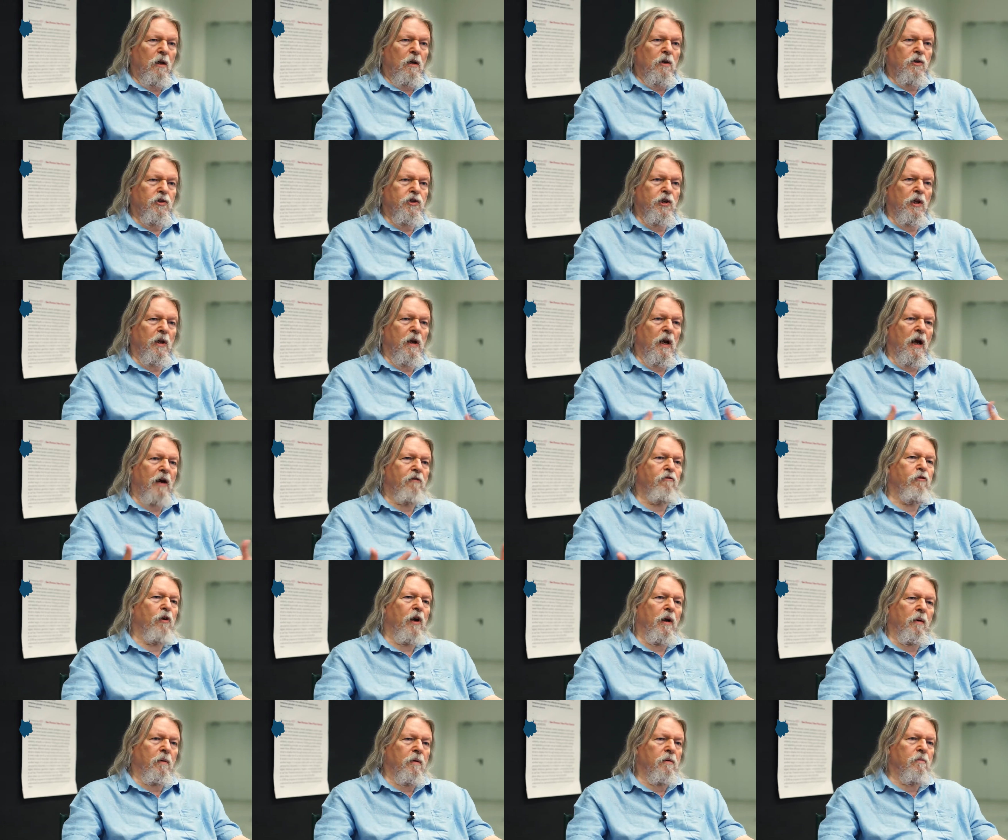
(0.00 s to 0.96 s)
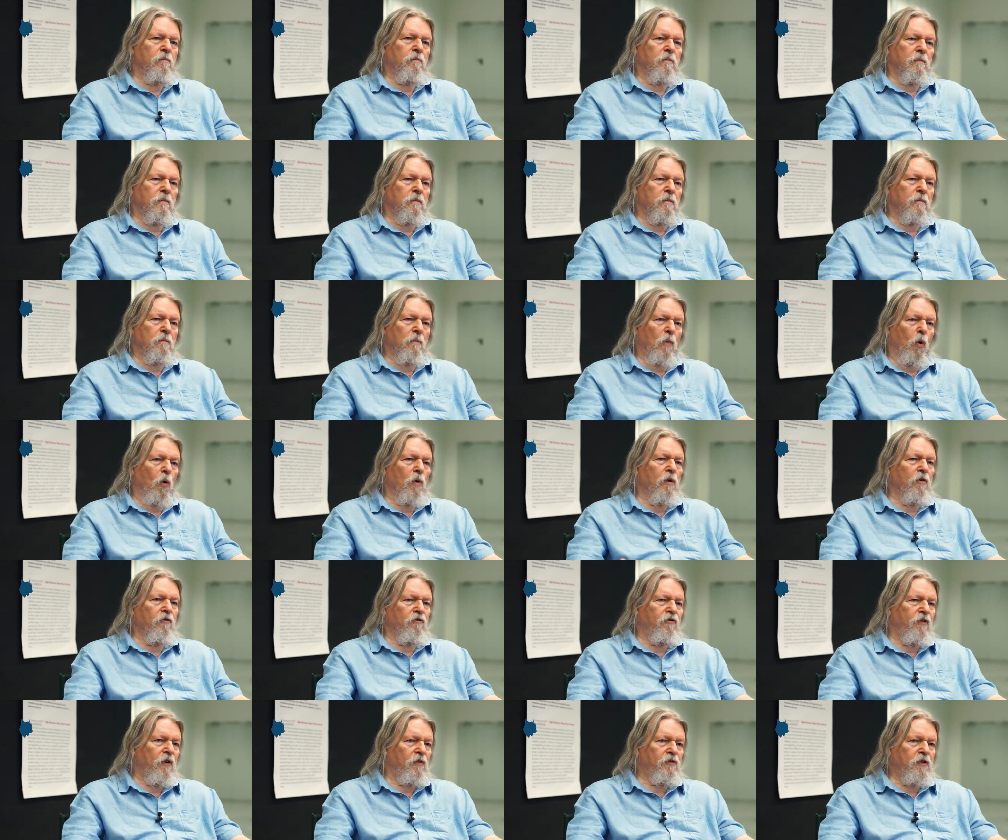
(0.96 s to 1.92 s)
So that I've written more than
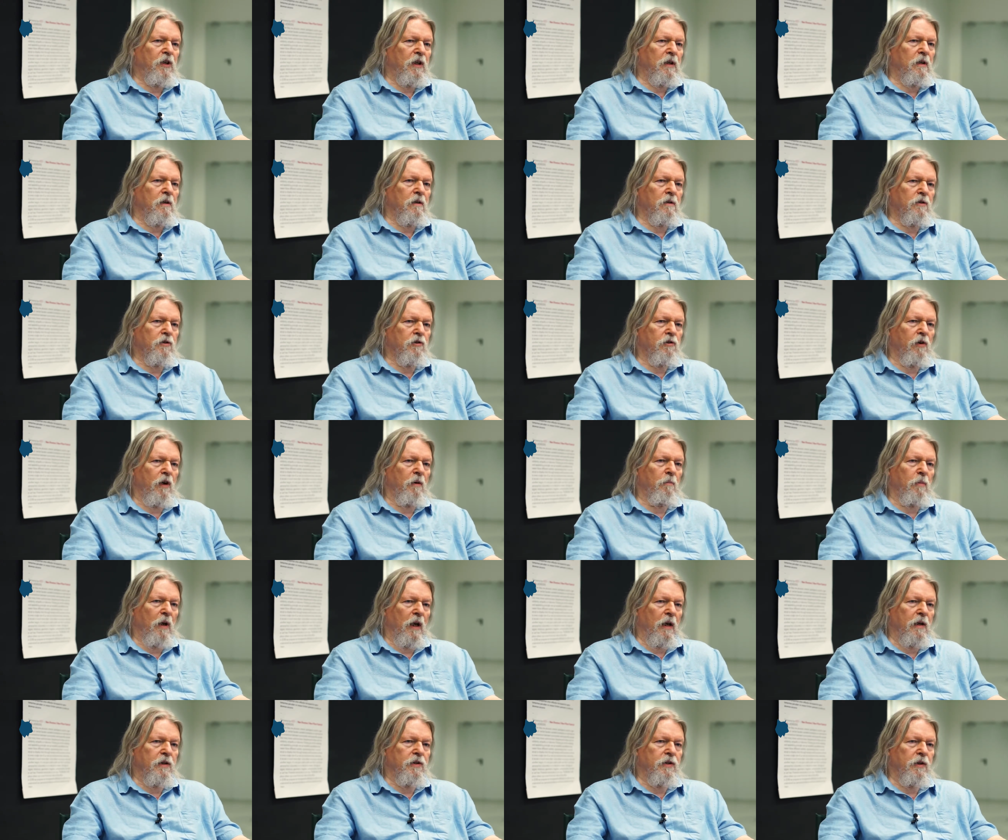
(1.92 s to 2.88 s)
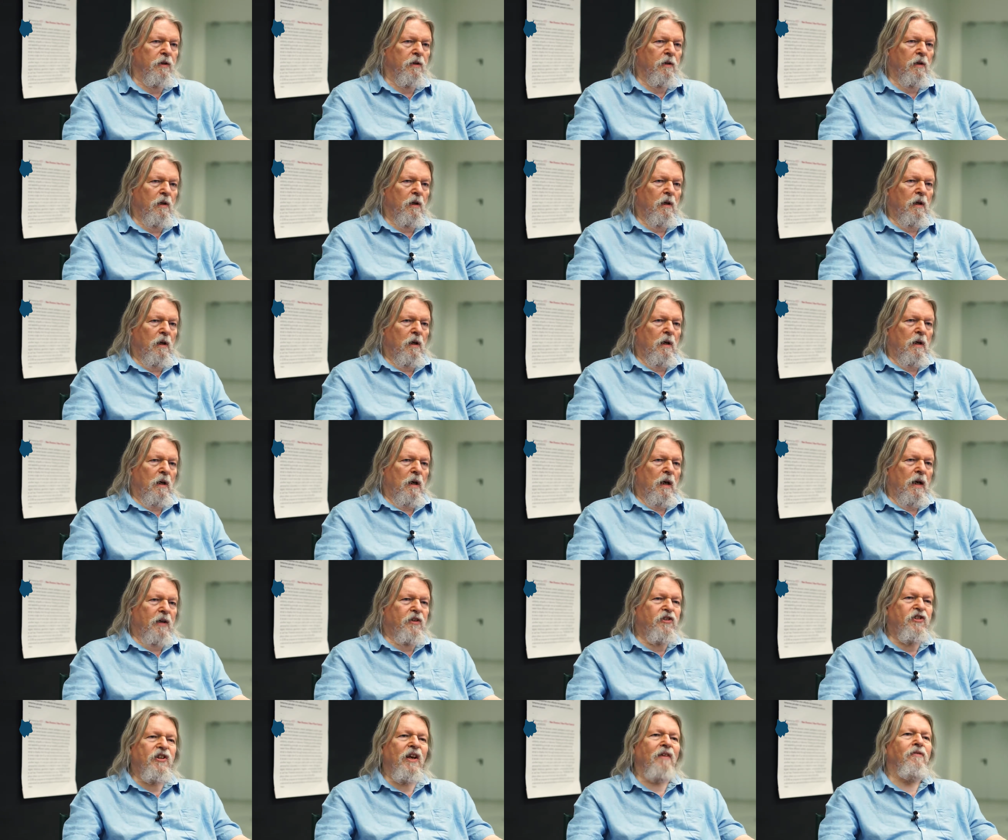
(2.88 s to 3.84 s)
50 screenplays,
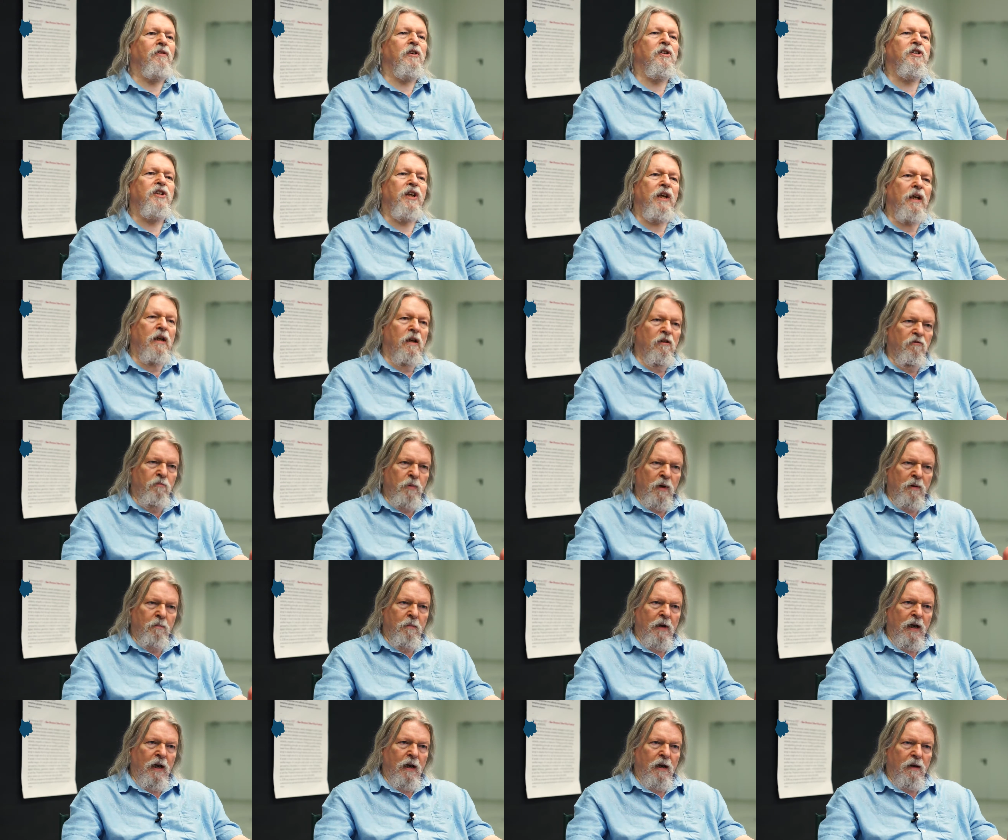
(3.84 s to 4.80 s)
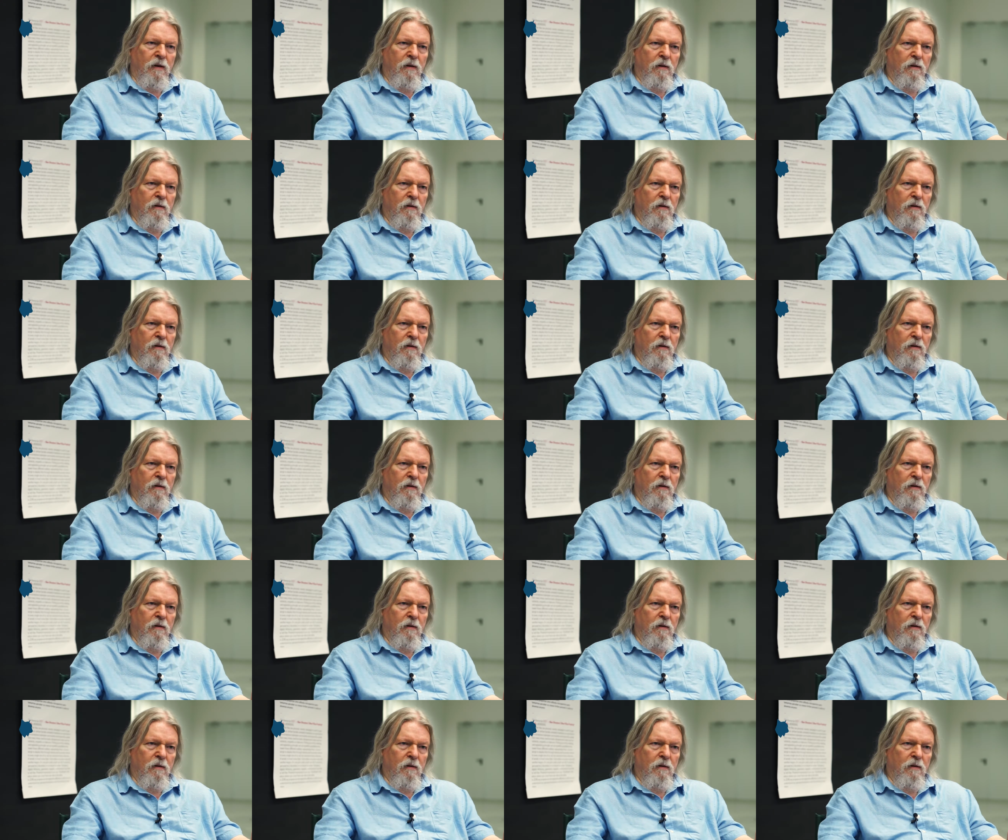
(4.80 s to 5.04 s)
and 17 have been made.